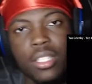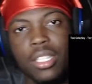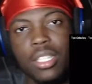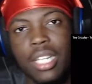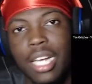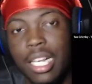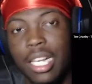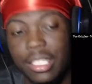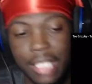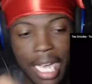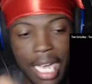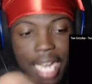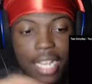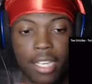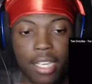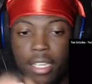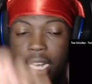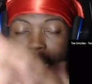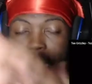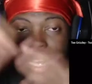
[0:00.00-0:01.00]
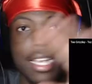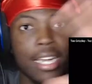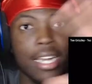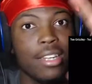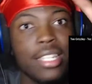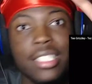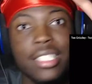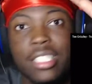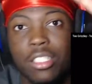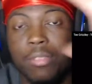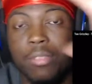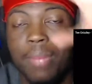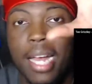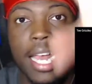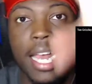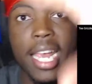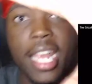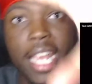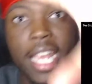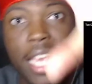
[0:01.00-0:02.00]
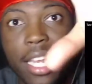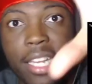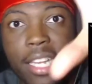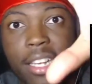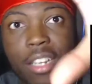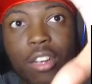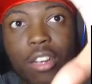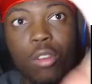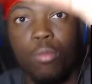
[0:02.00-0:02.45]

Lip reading: And so I count that shit on my hand, nigga, on